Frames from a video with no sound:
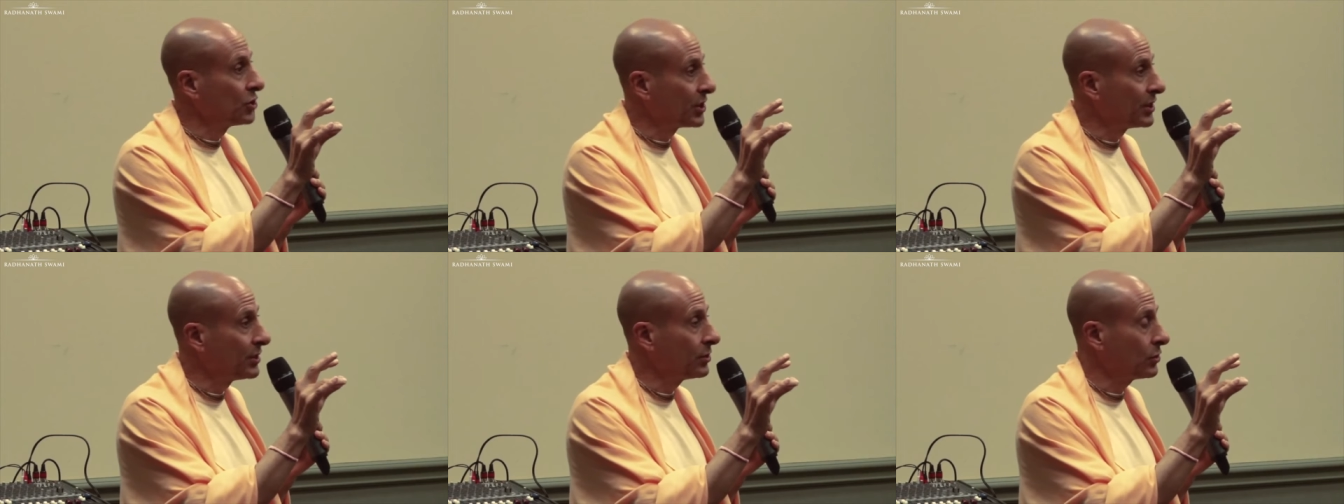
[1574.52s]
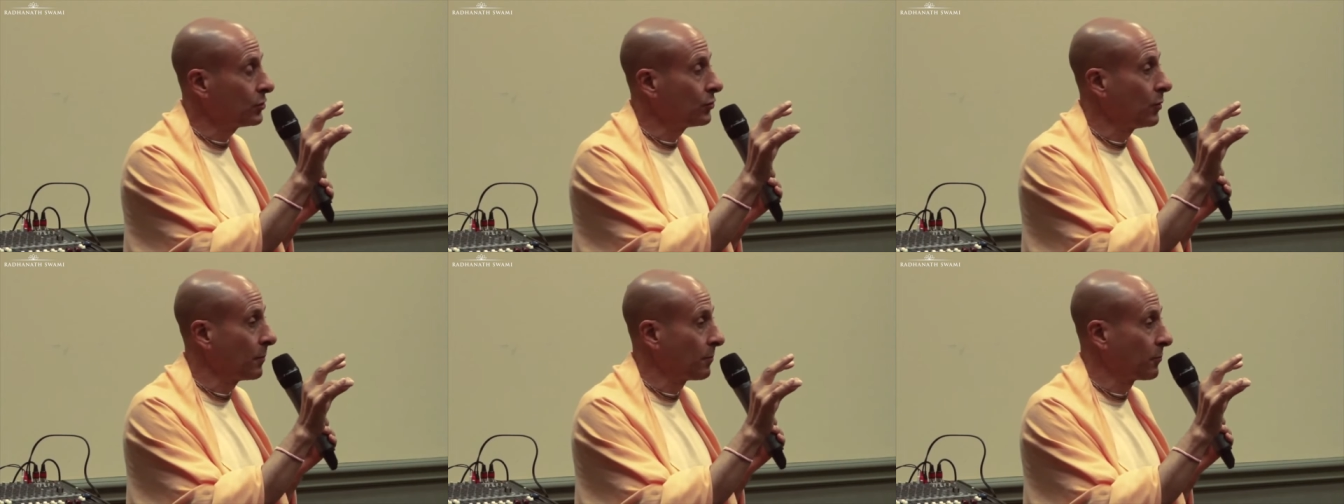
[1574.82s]

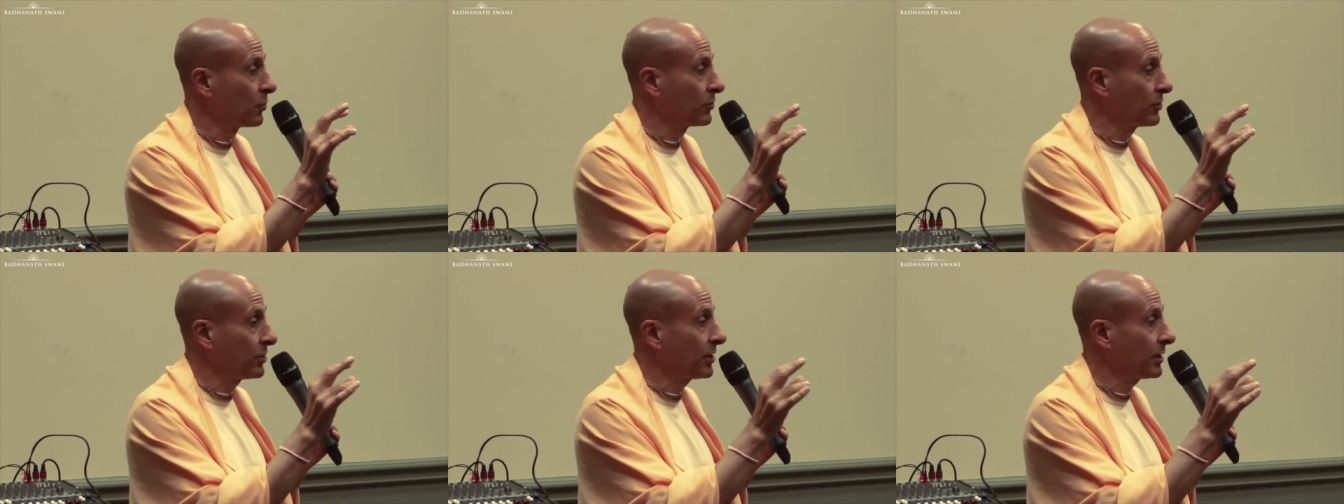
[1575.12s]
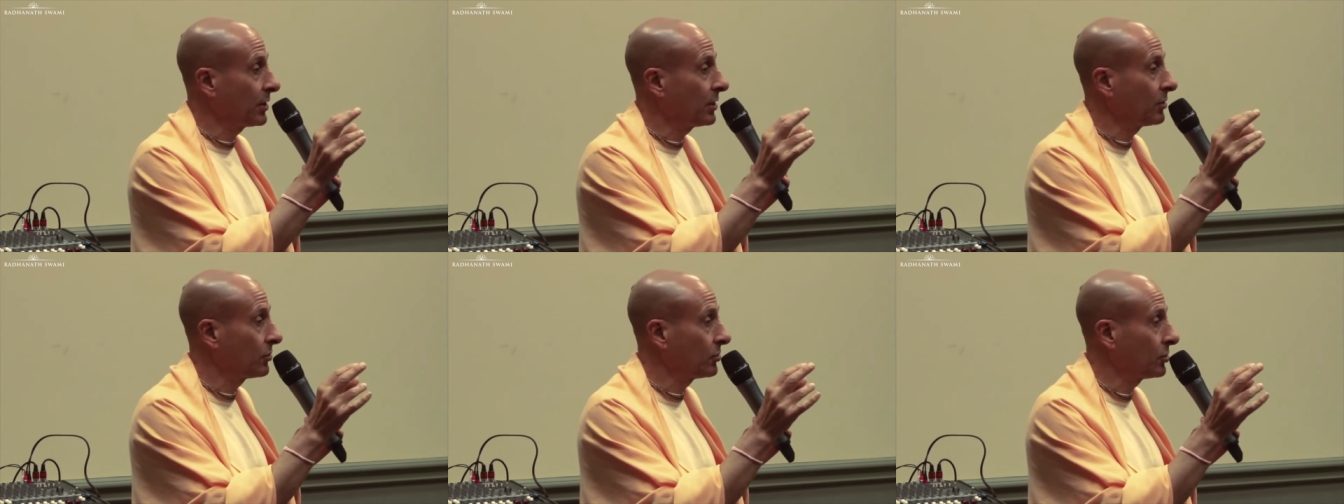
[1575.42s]
into a
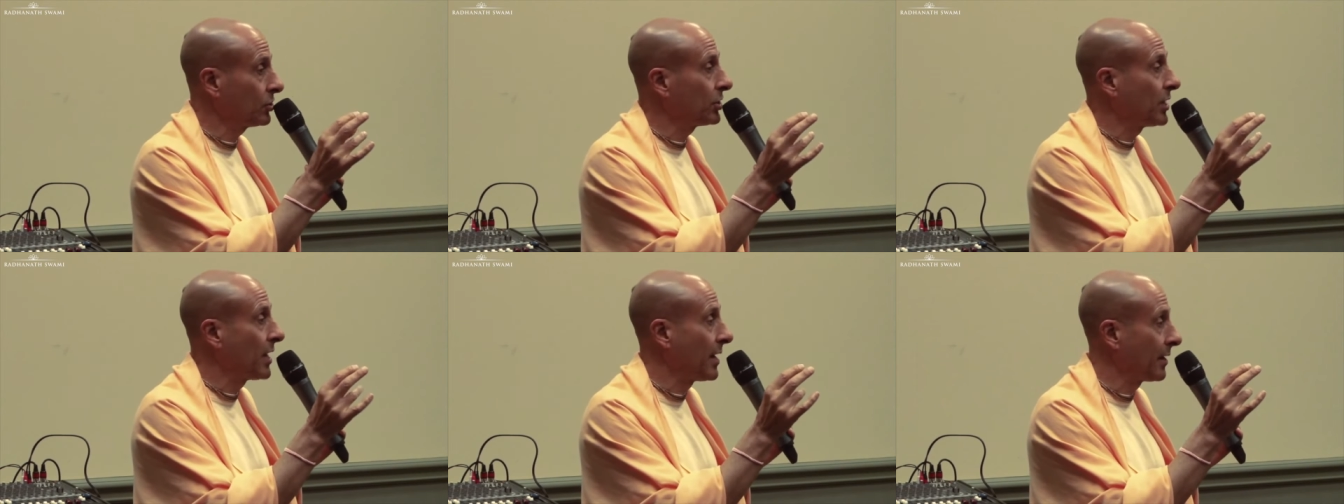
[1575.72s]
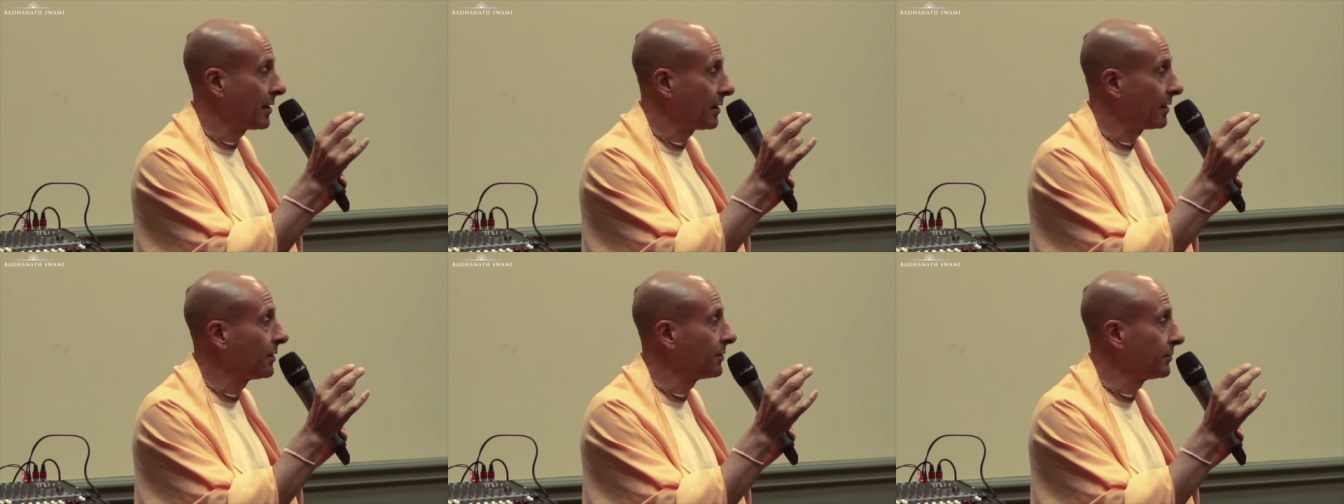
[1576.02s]
particular
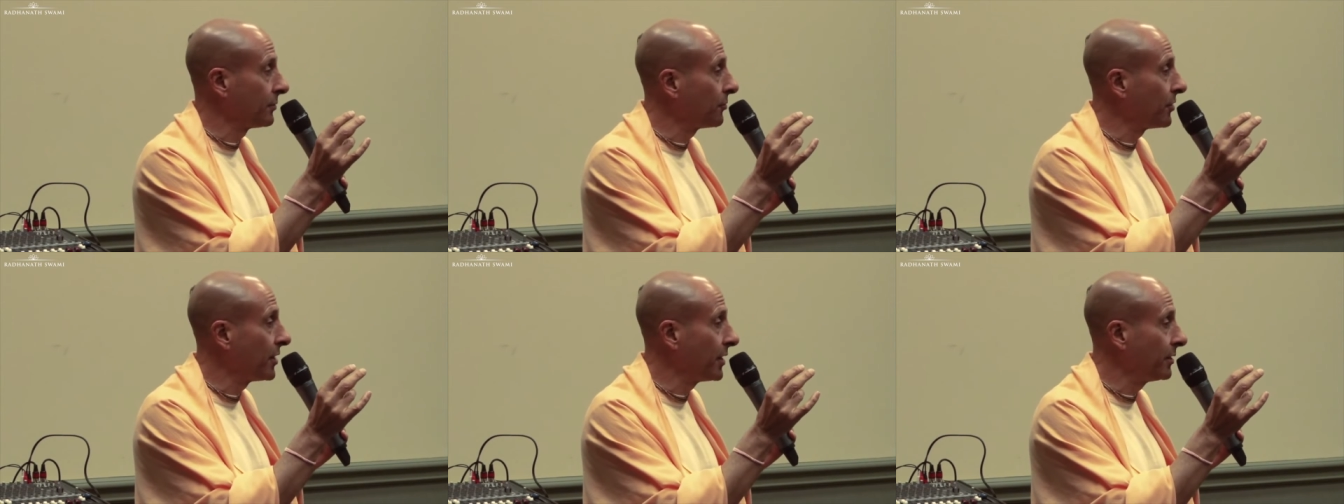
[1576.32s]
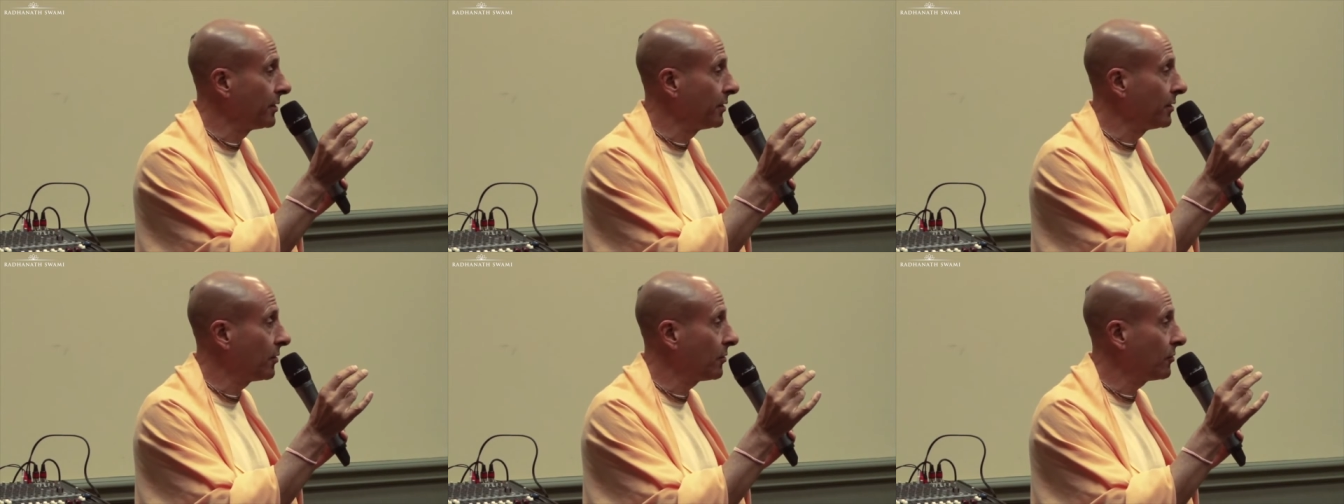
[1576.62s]
channel on the
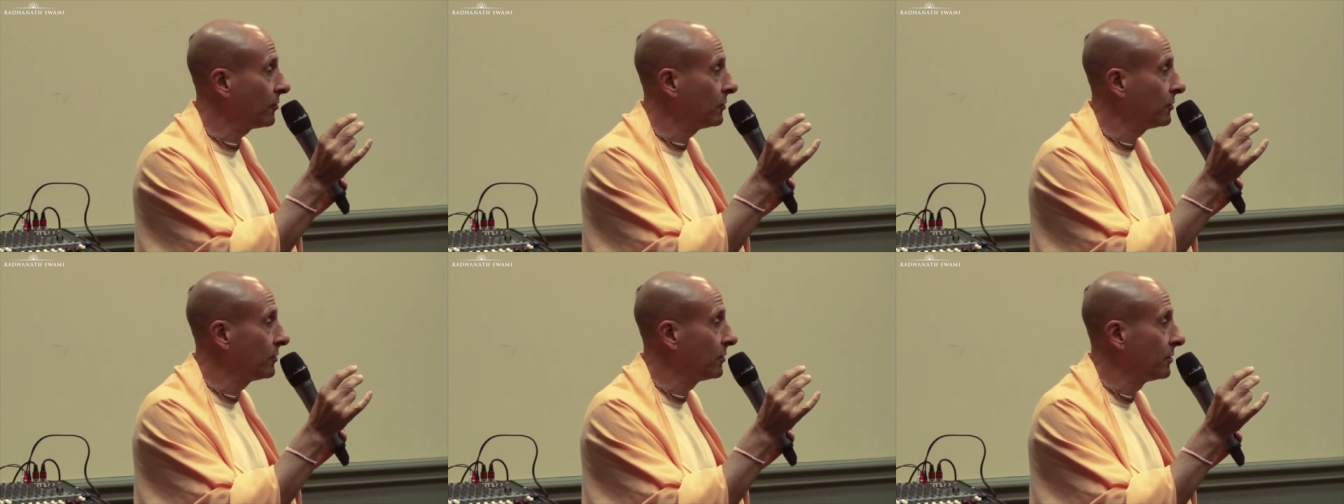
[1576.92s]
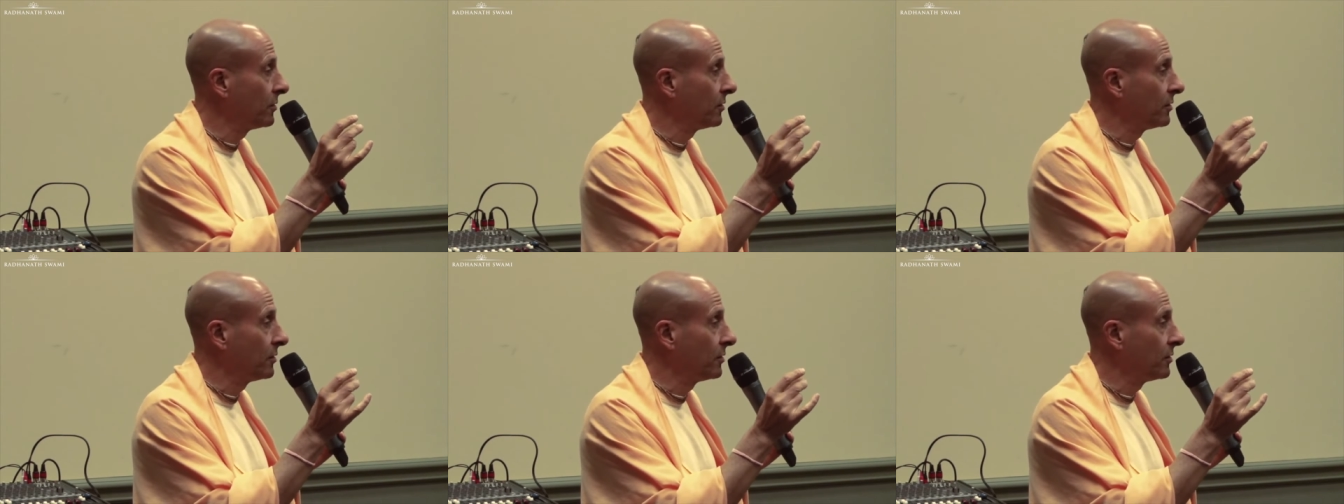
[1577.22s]
radio,